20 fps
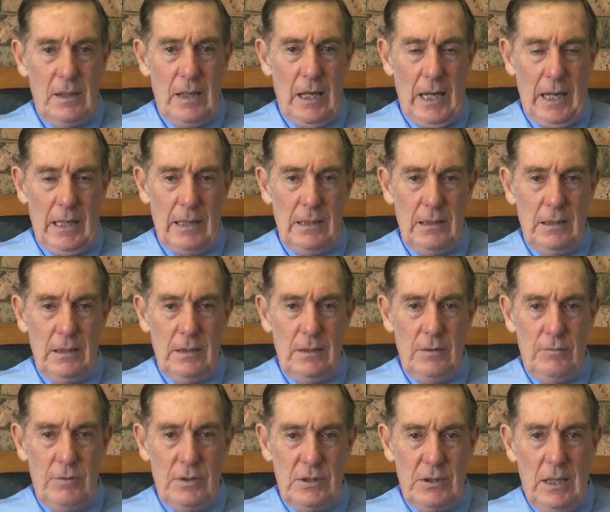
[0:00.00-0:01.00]
And
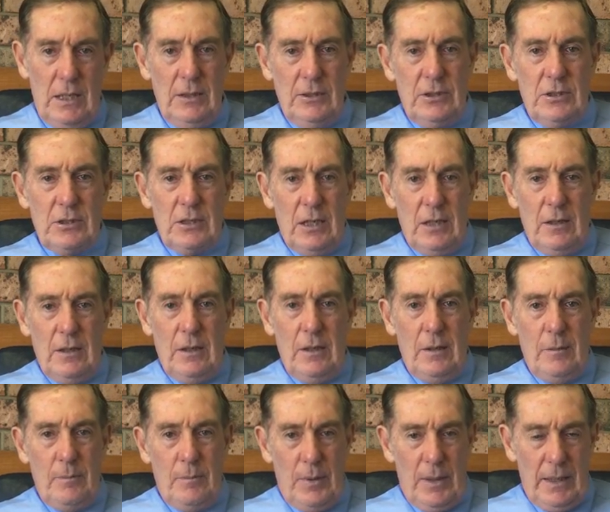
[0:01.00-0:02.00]
the results uh,
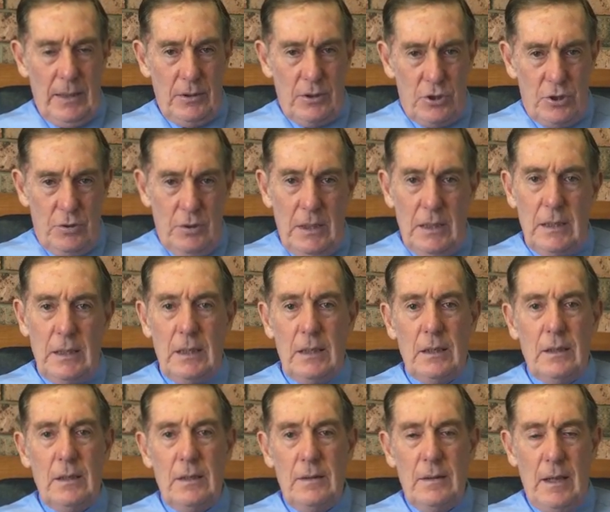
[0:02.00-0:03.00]
by
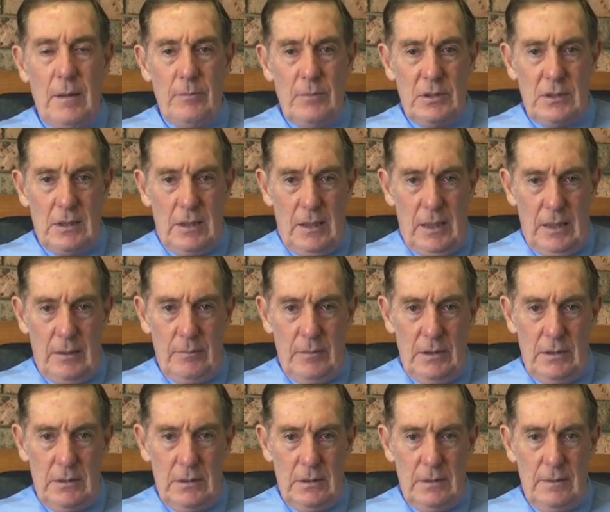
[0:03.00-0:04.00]
treating that
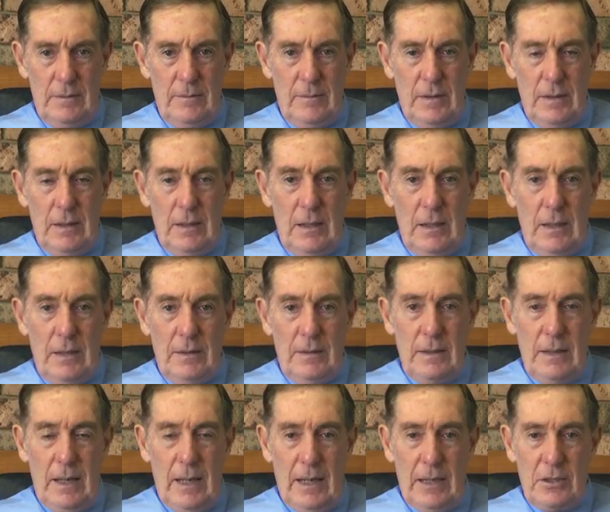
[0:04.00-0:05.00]
misalignment,
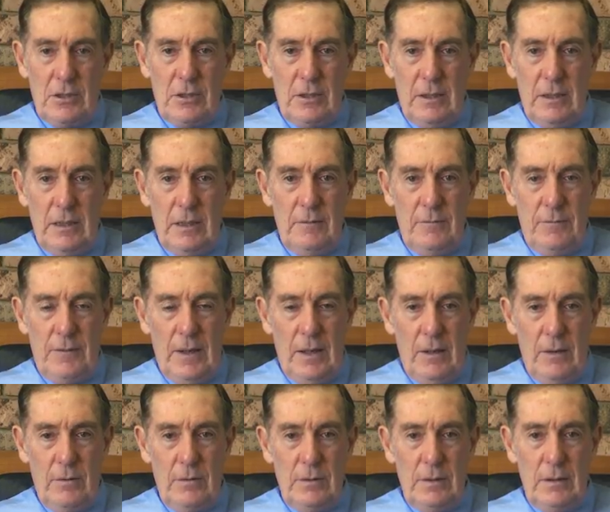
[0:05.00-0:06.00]
they actually
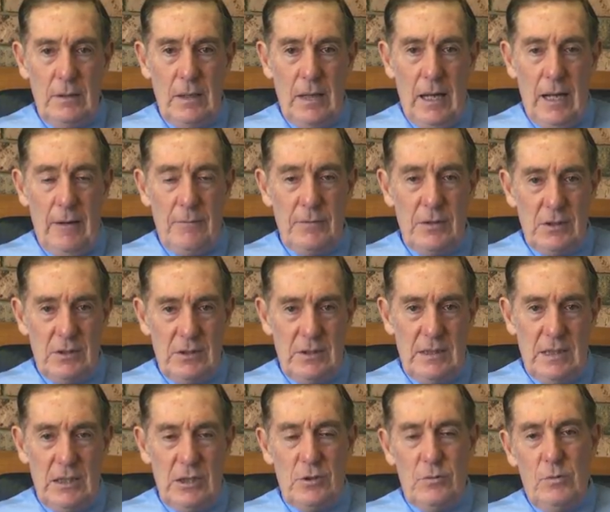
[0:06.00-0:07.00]
found after
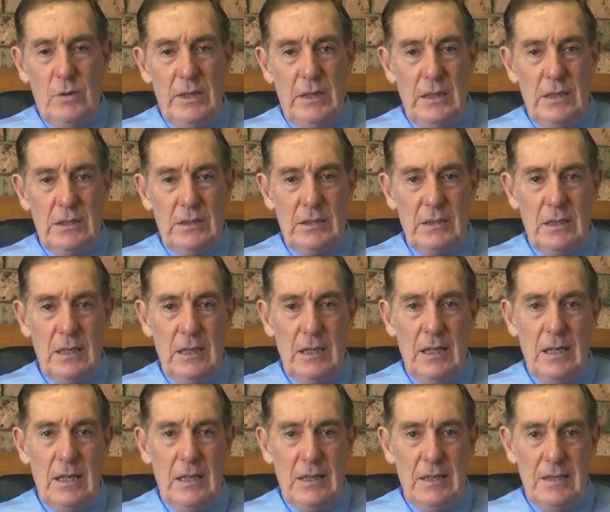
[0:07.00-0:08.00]
six weeks,
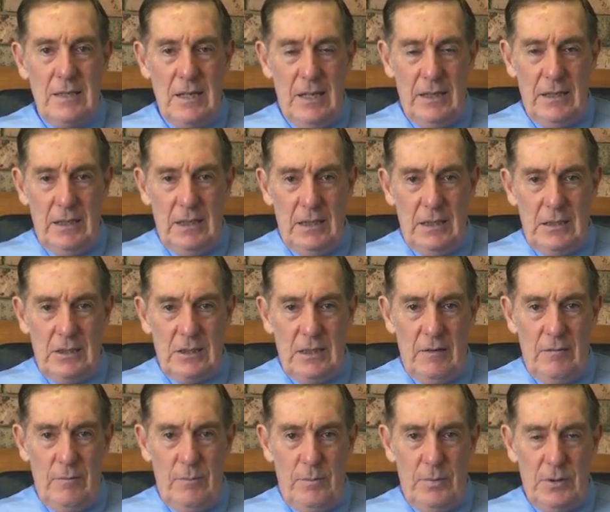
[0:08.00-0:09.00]

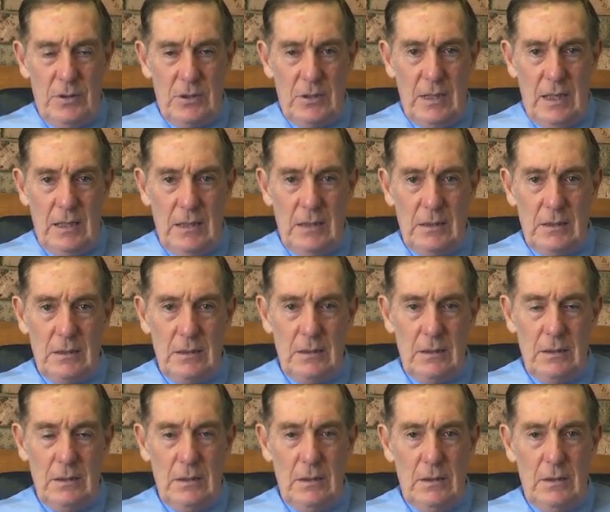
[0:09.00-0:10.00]
97%
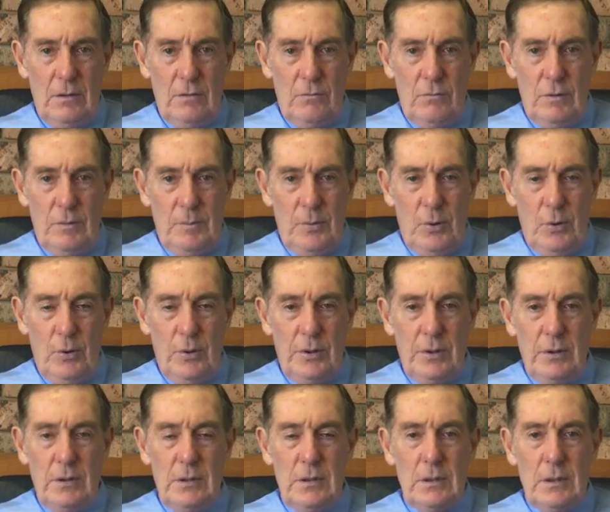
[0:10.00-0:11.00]

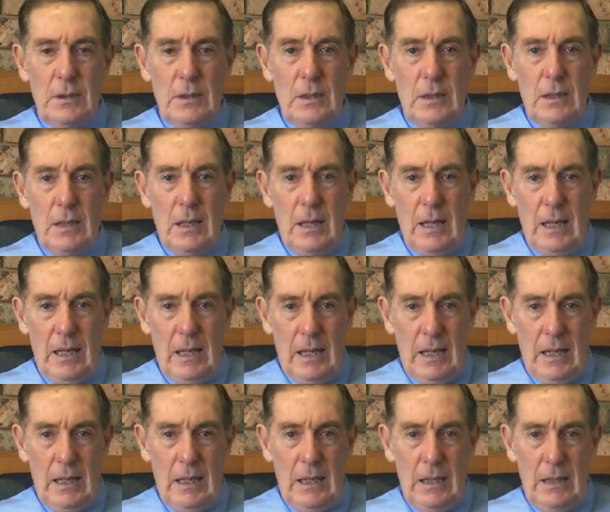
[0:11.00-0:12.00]
reported
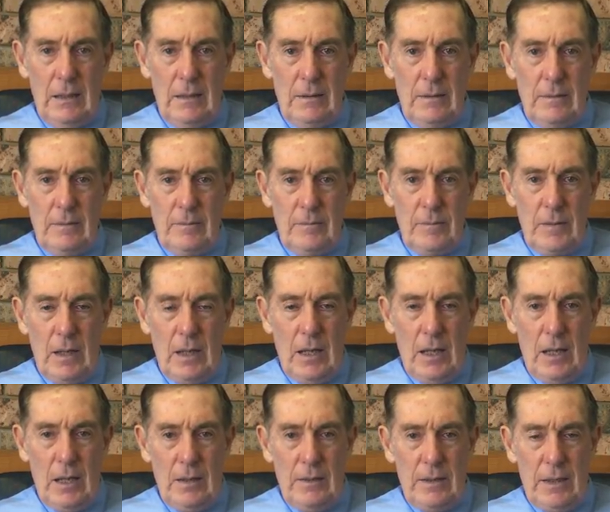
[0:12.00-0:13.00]
a
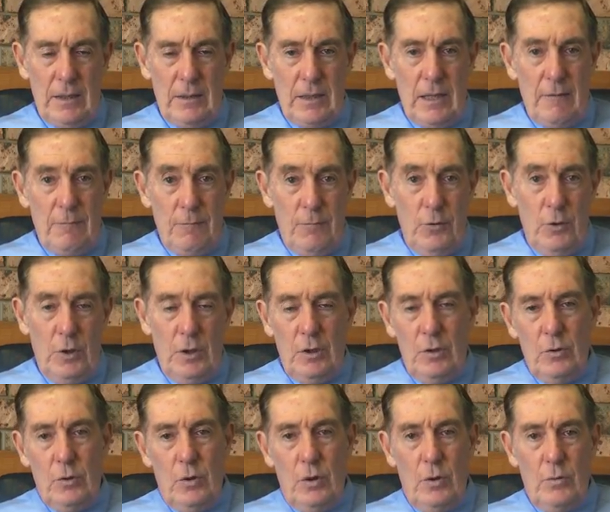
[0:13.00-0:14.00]
that their
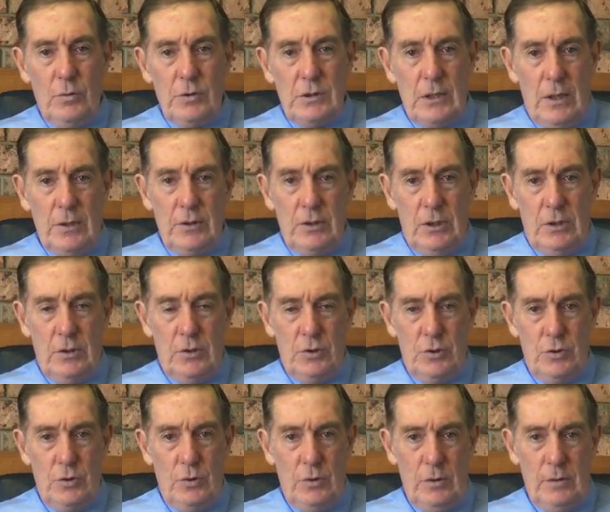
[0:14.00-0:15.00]
vertigo was under
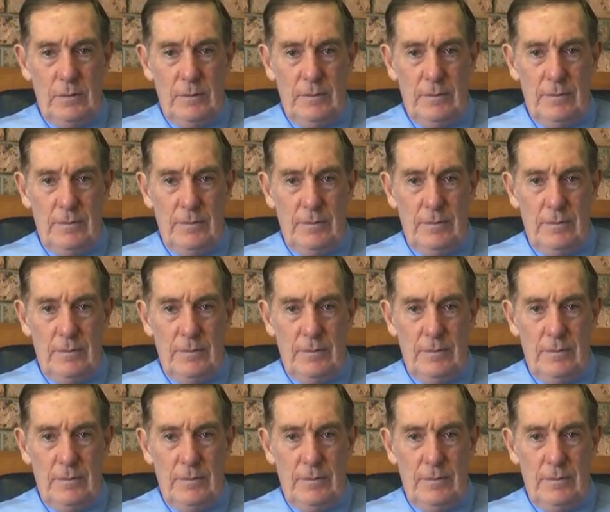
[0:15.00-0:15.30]
control.